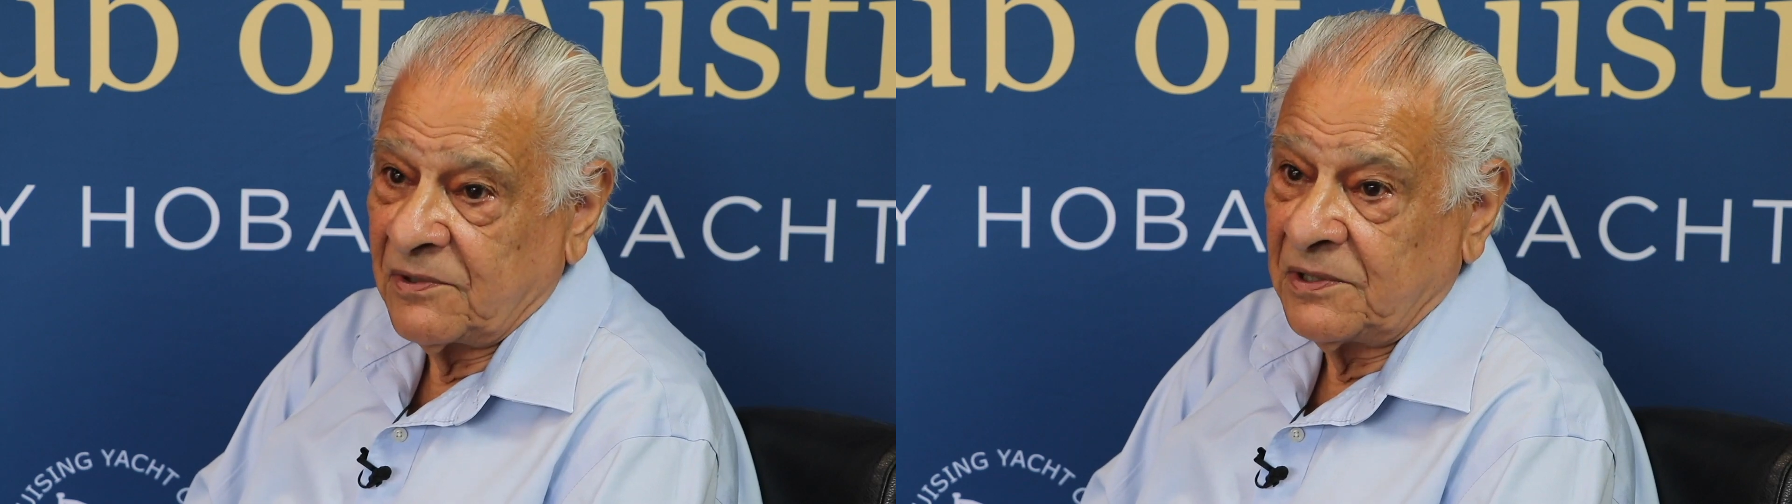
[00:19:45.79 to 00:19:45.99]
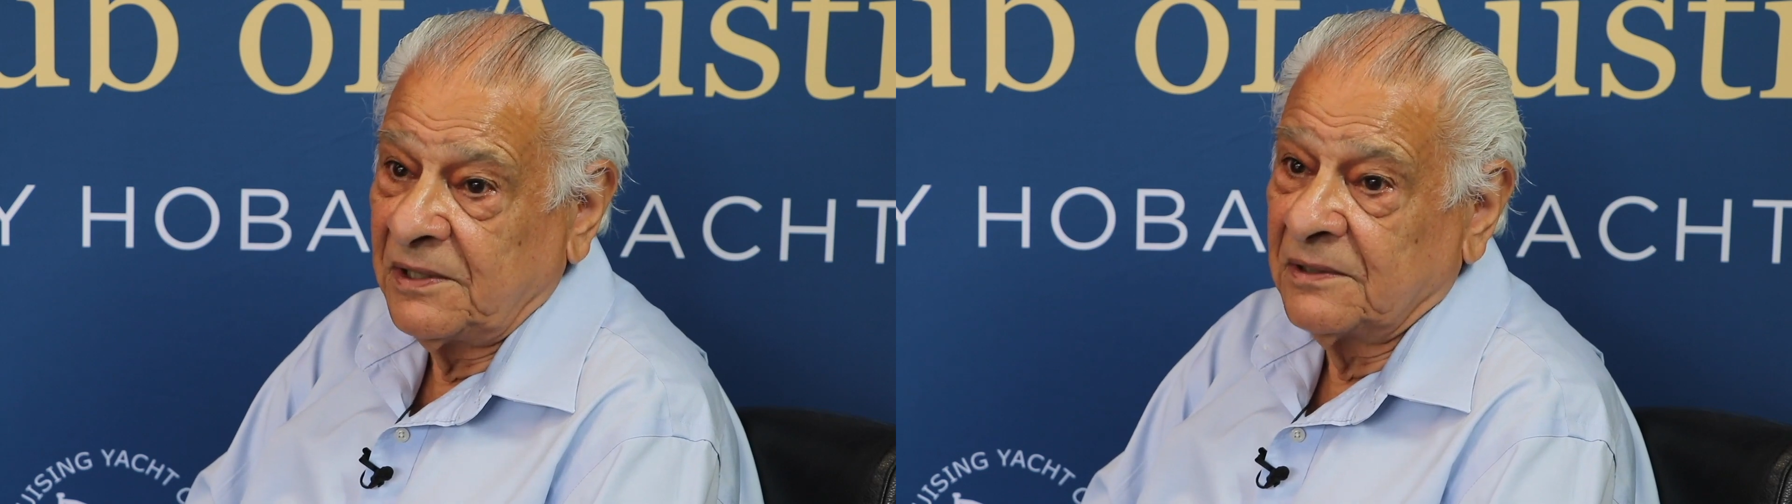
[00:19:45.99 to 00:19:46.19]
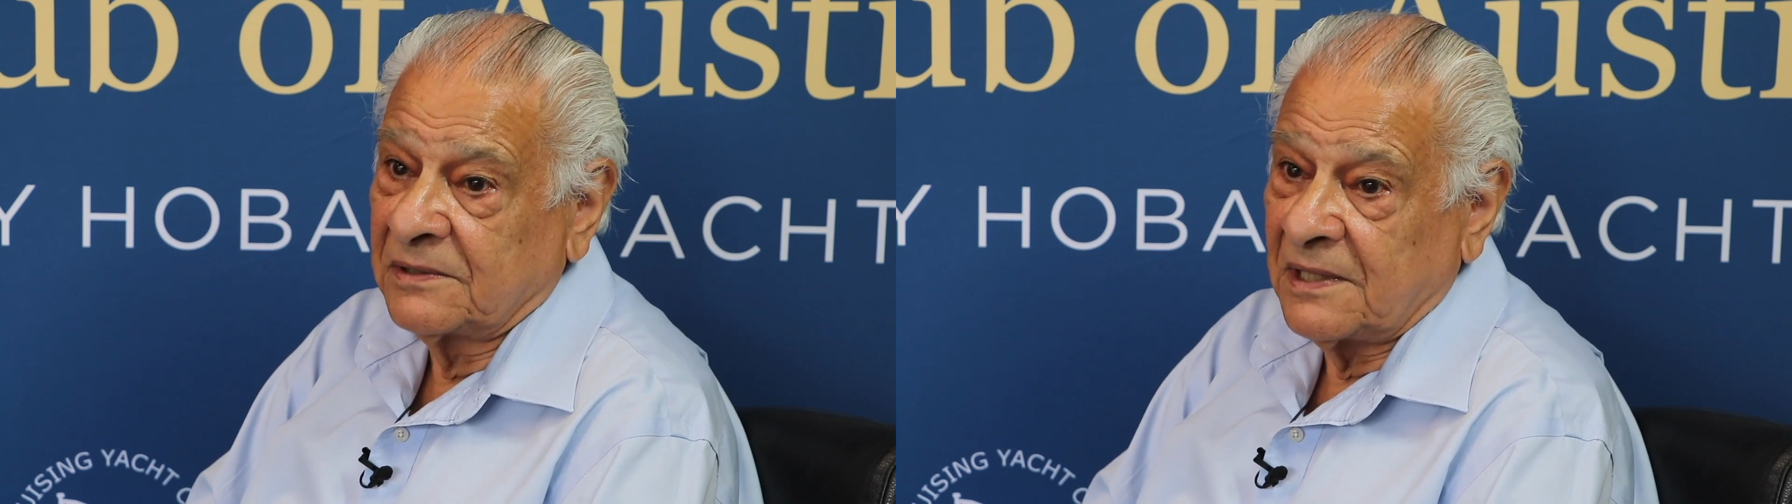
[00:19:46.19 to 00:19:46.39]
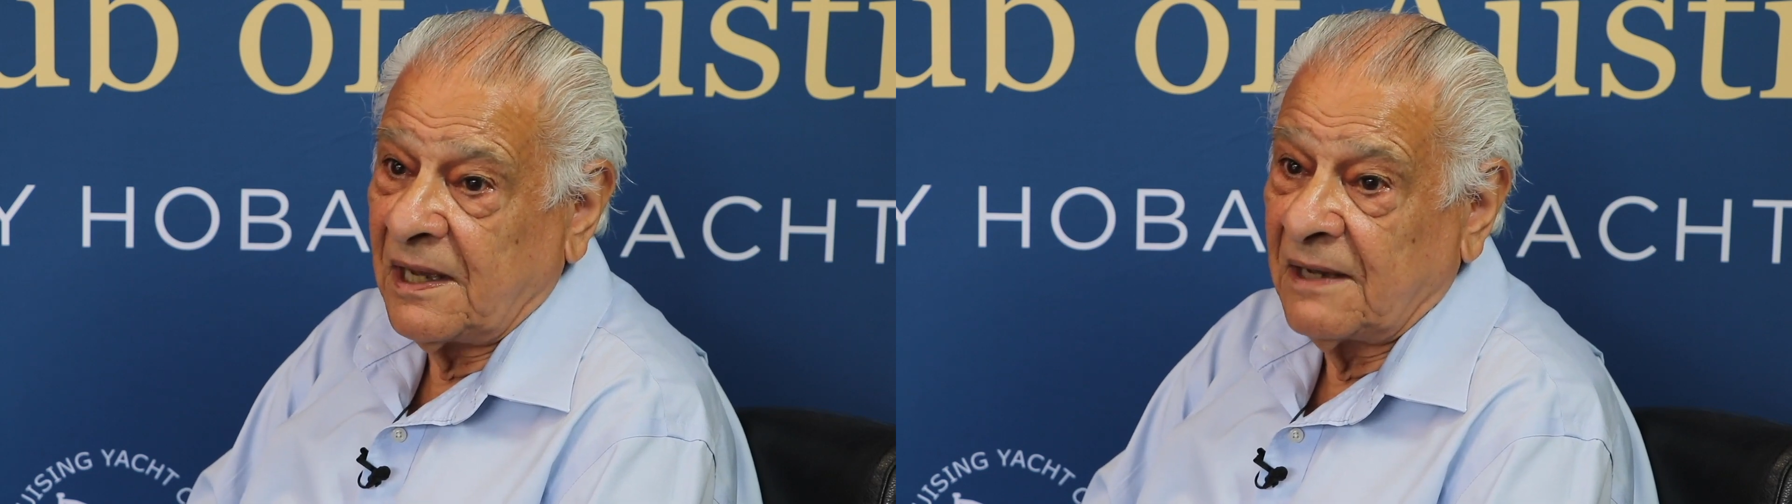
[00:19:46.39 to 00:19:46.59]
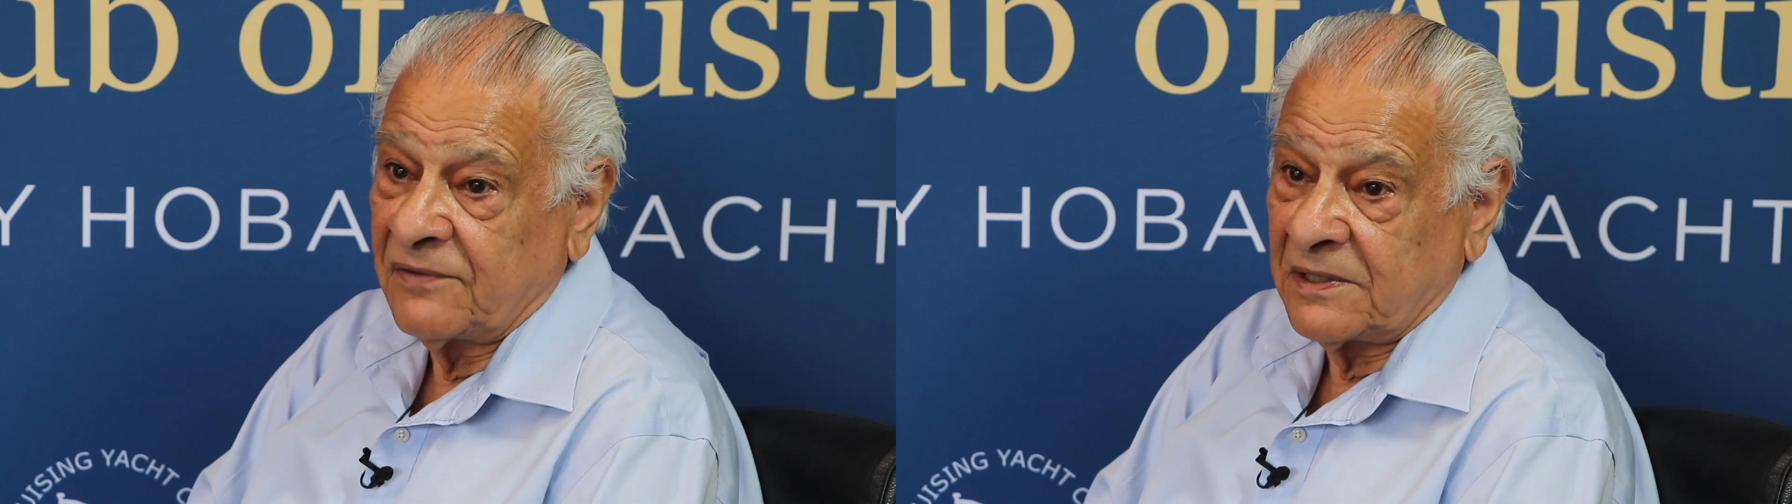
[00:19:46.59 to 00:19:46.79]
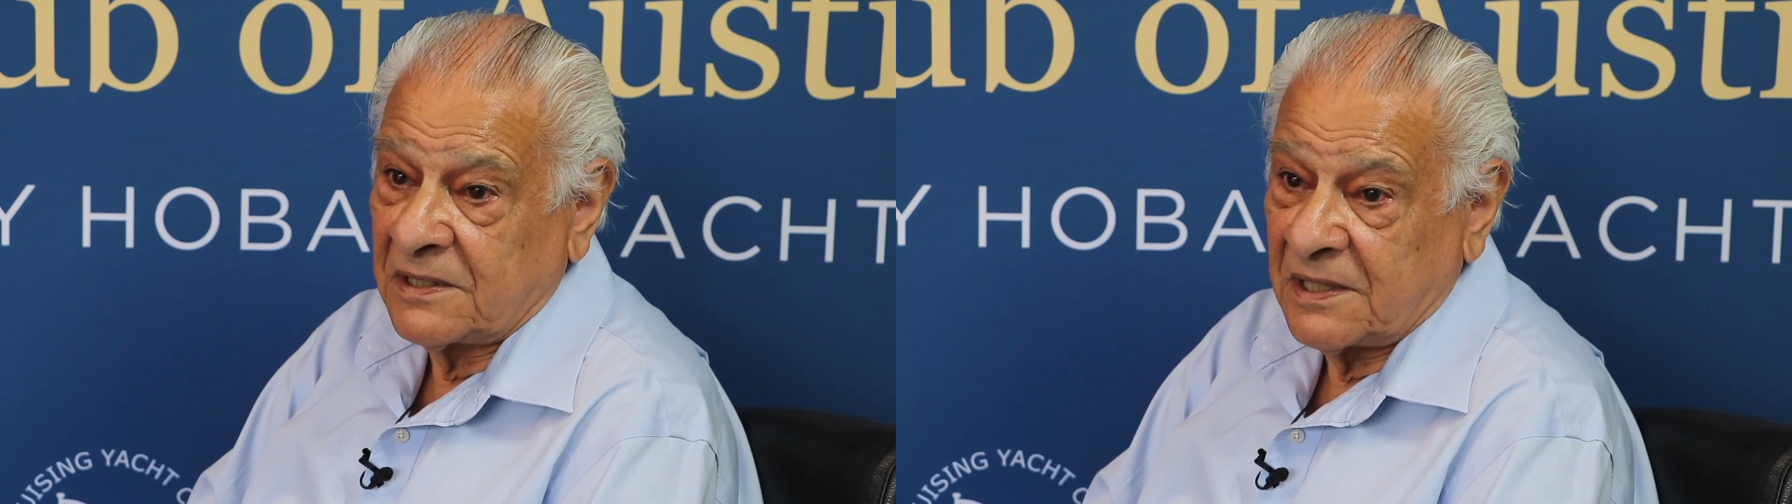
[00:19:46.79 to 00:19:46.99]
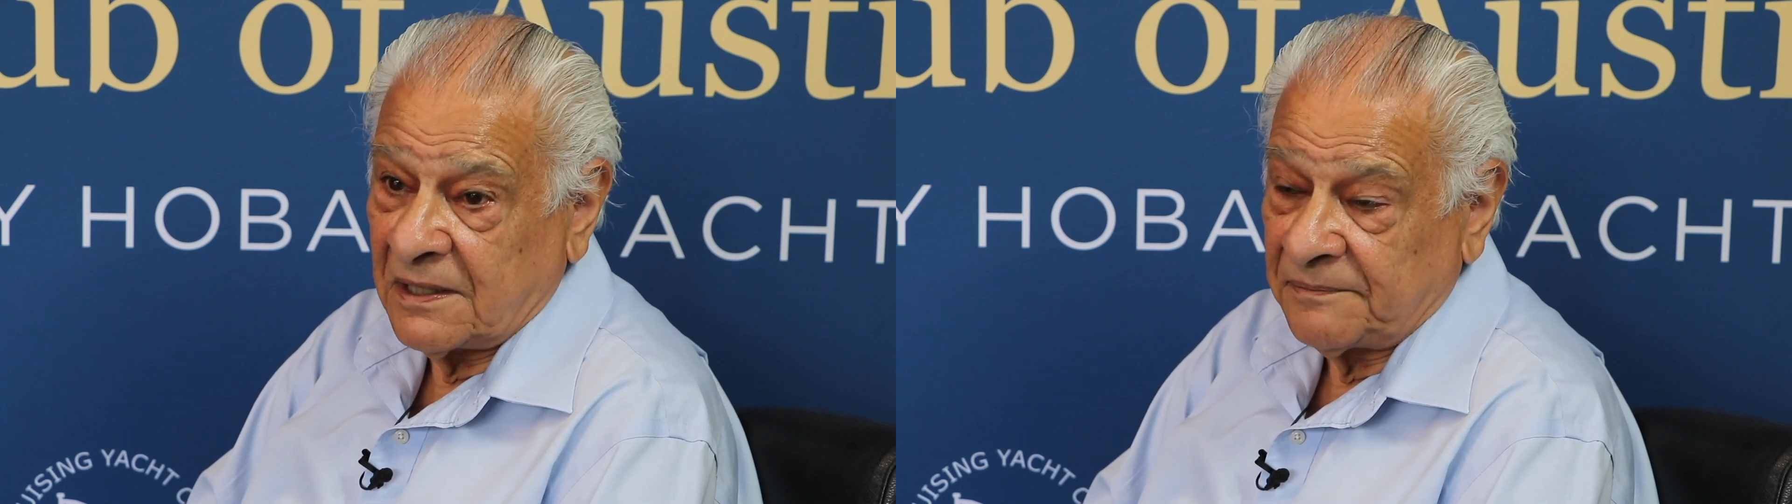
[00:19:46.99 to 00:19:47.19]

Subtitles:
a deal to have it